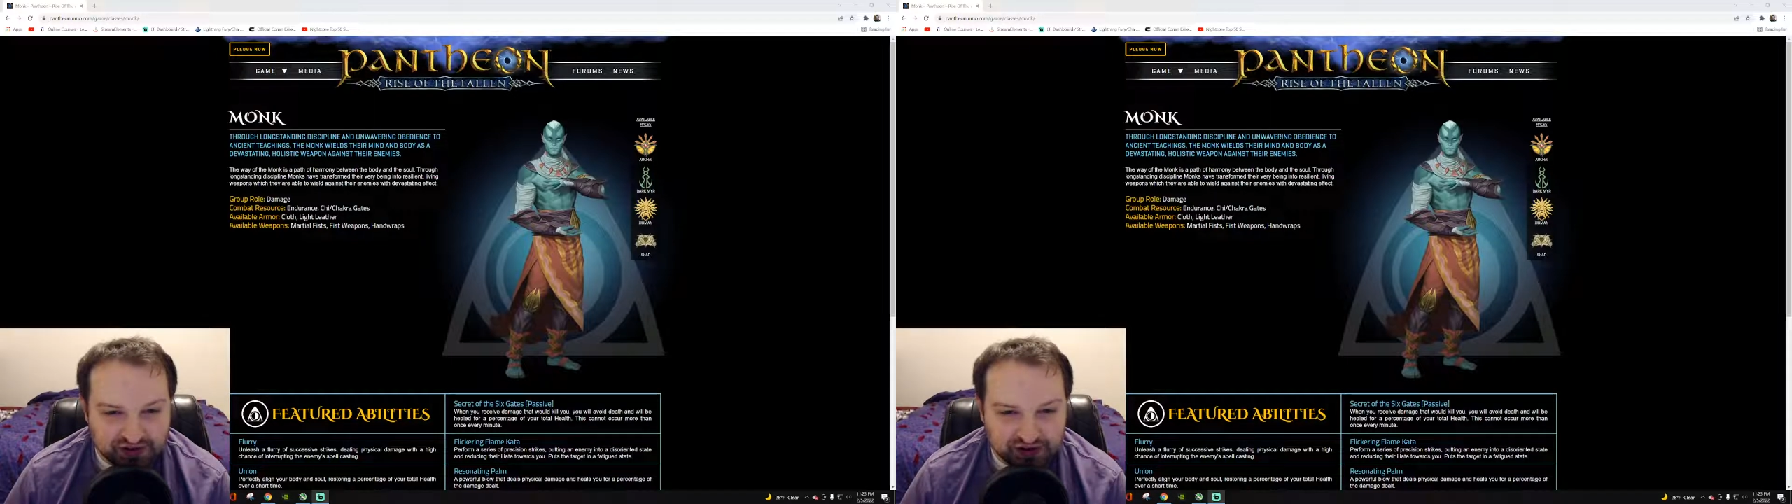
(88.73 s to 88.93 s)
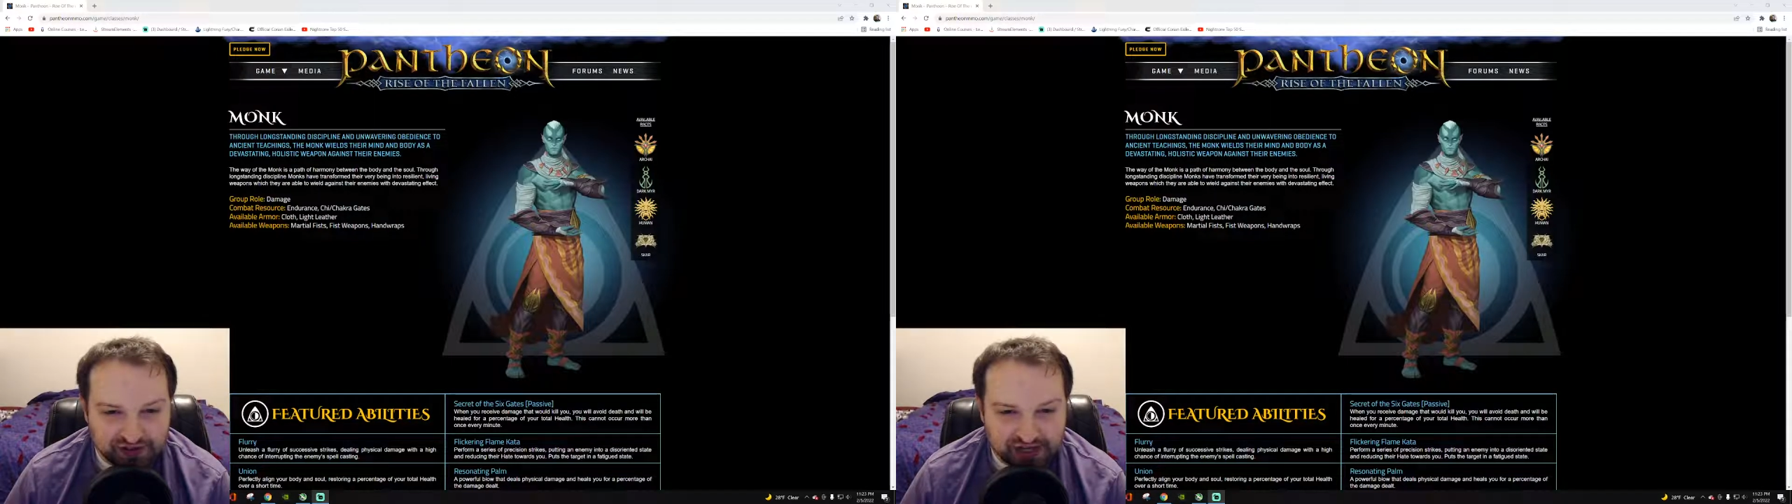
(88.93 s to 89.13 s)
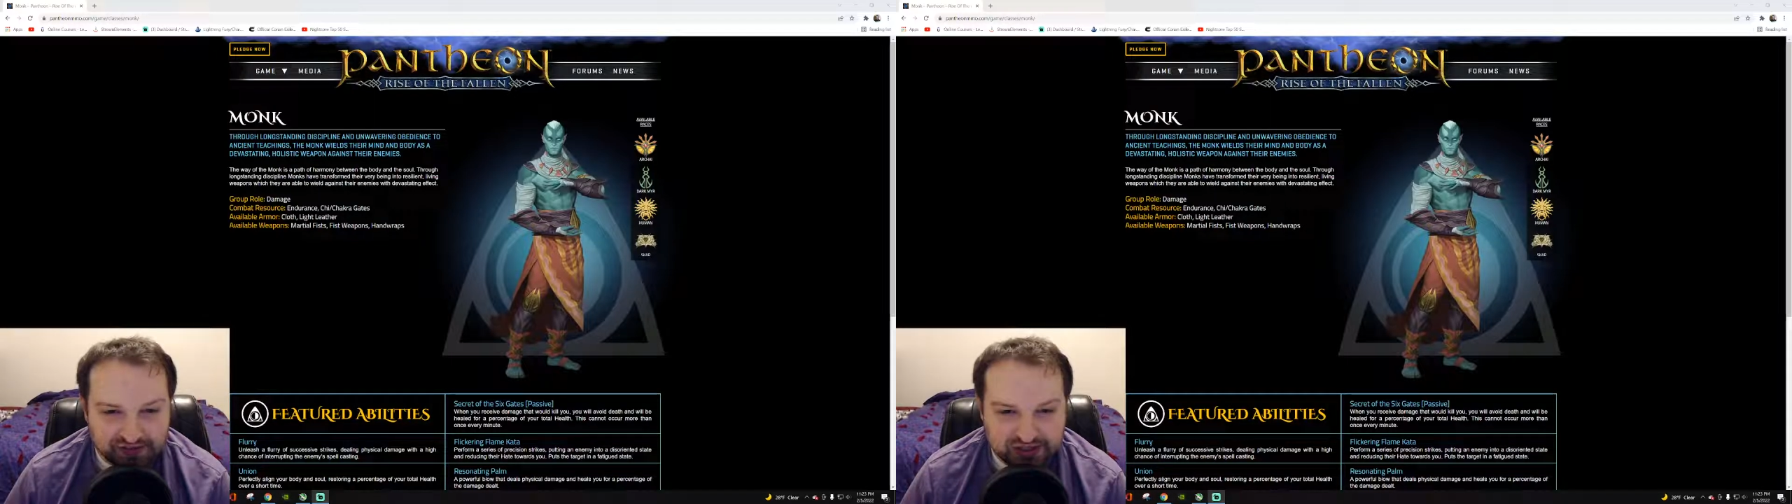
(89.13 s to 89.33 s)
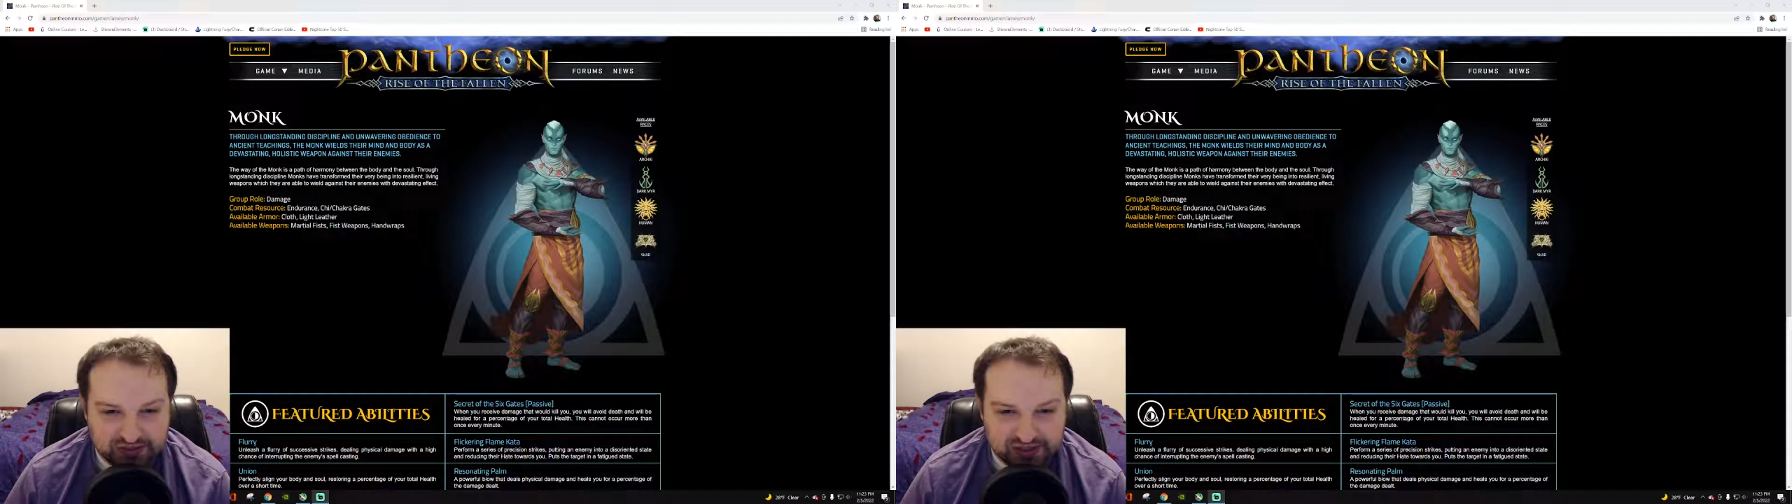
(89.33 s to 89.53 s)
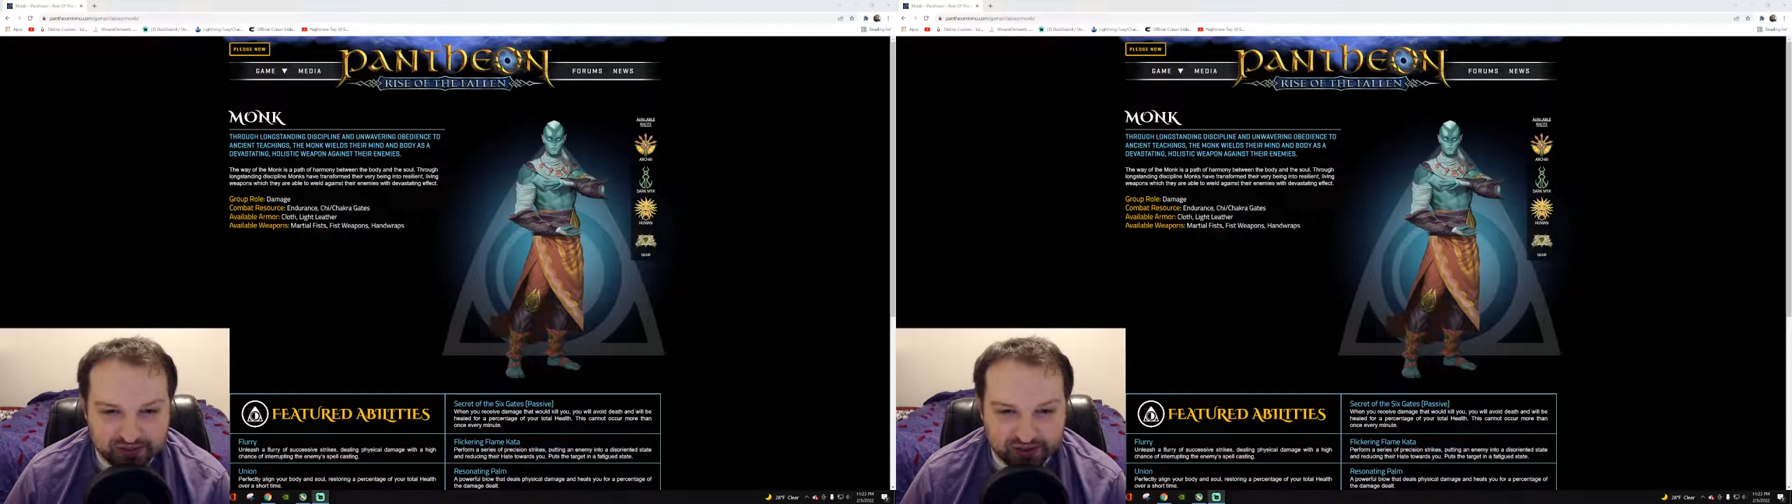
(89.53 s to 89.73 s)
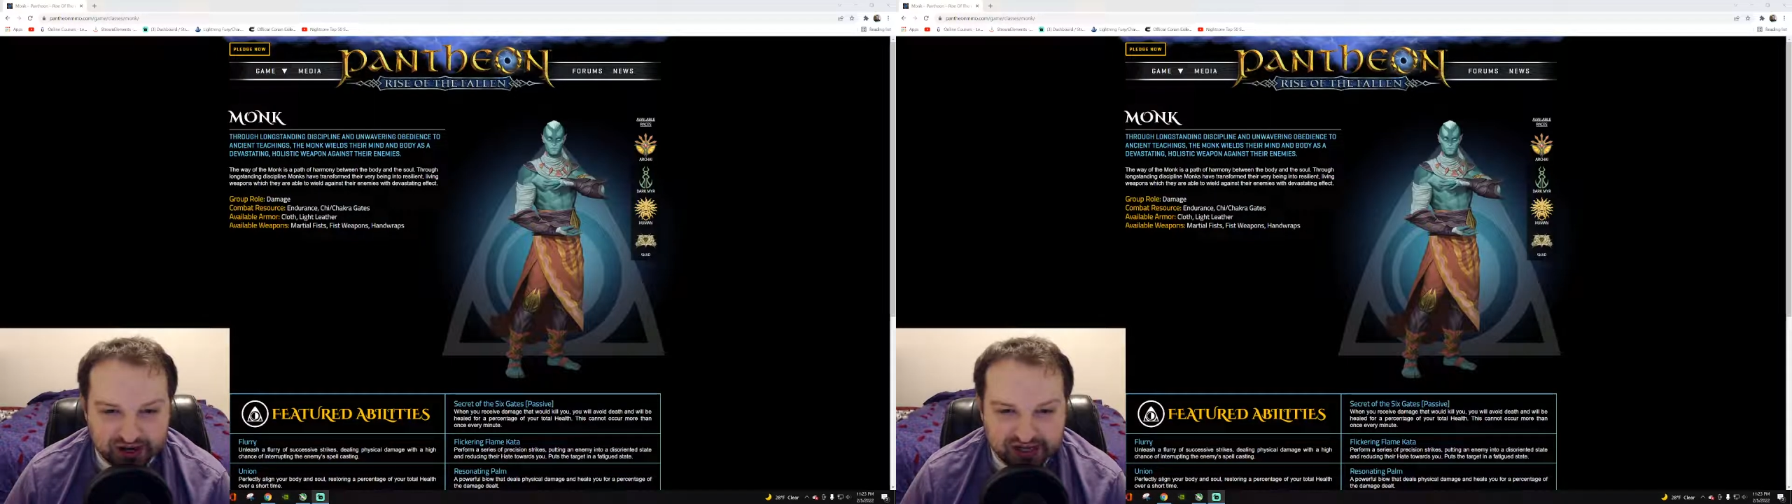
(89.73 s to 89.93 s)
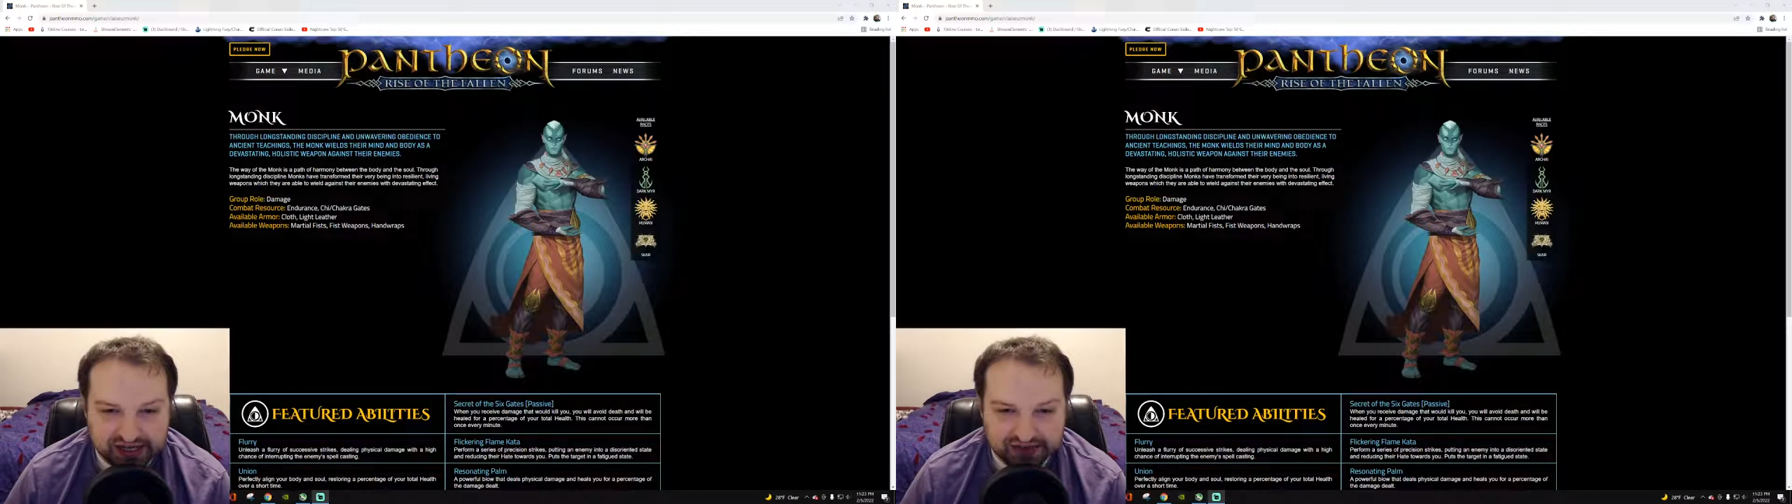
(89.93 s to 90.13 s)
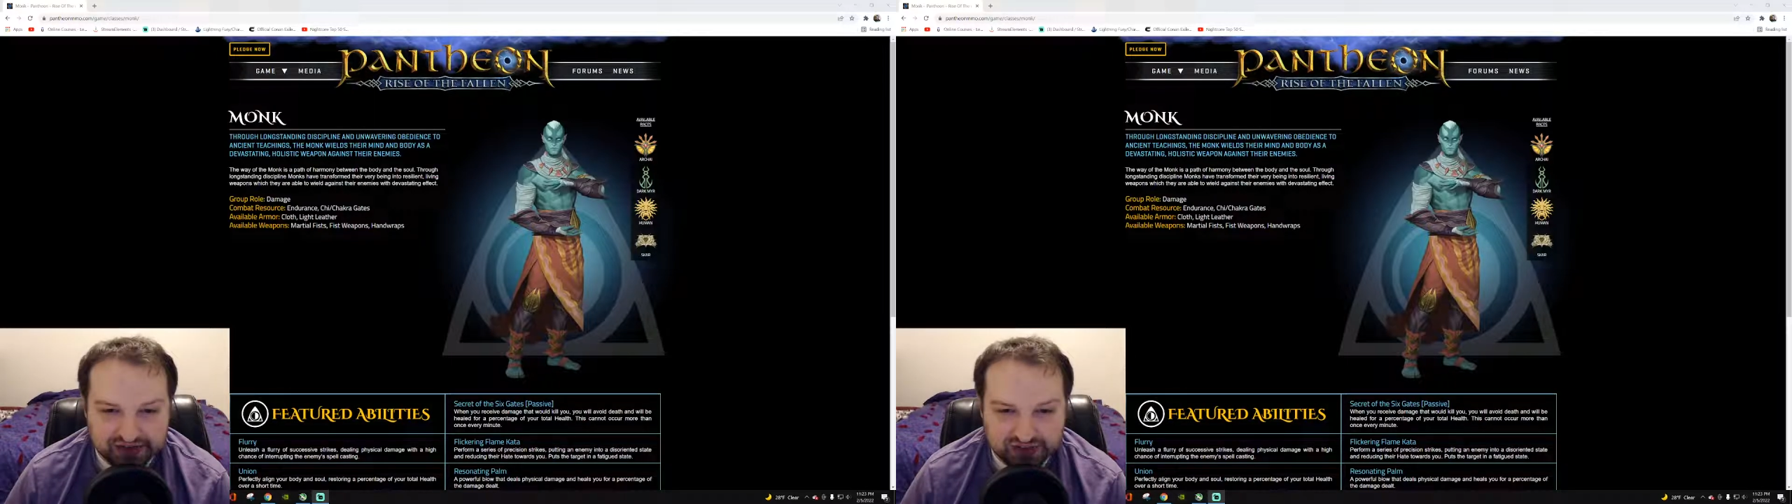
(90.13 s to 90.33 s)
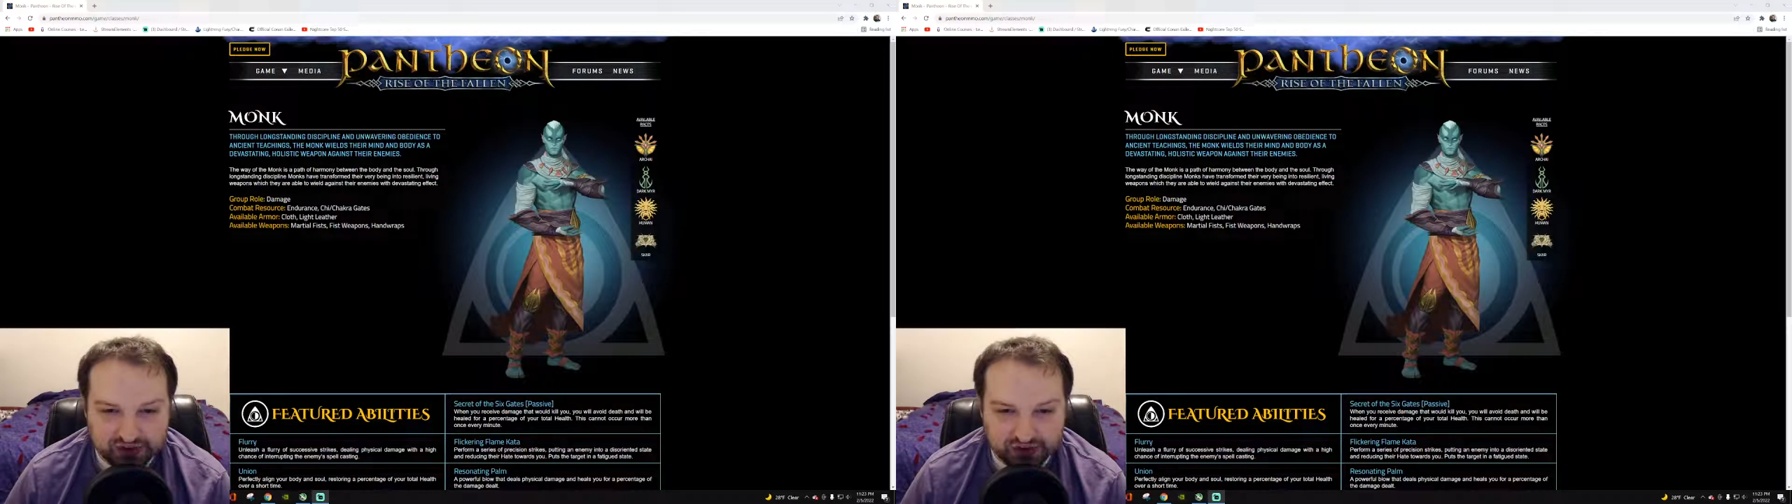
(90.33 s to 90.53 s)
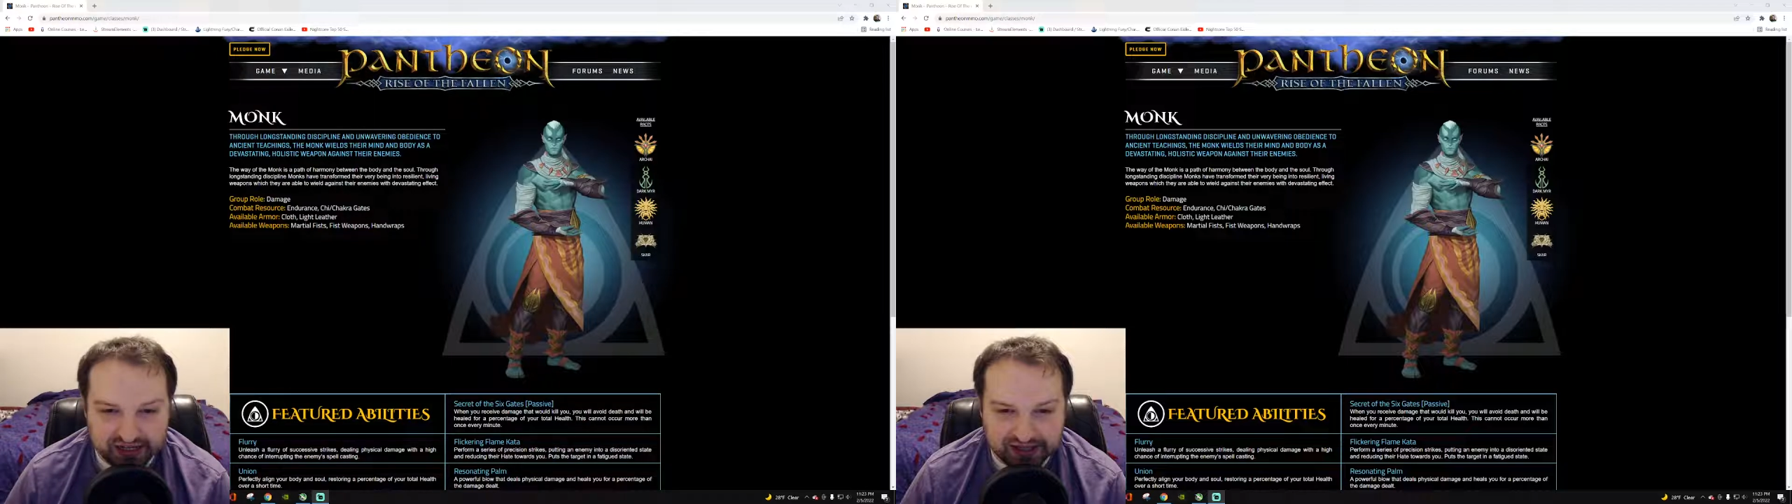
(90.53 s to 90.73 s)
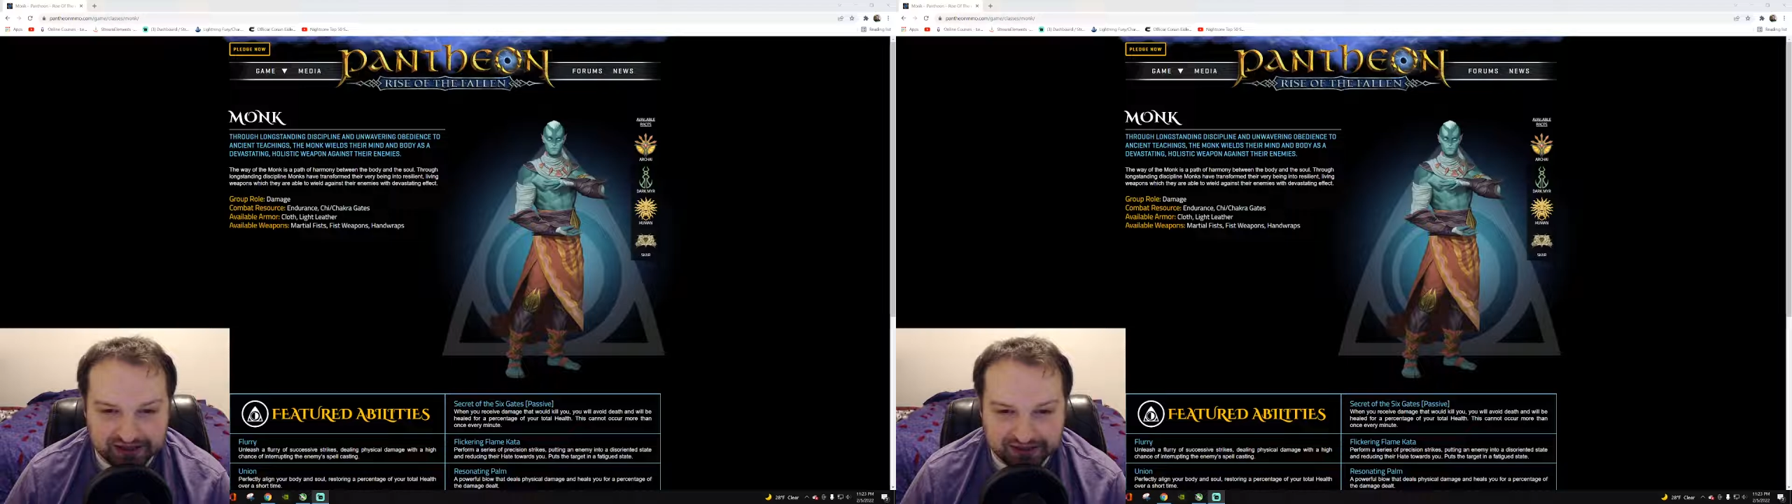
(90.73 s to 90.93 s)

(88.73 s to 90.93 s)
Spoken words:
harmony between the body and the soul.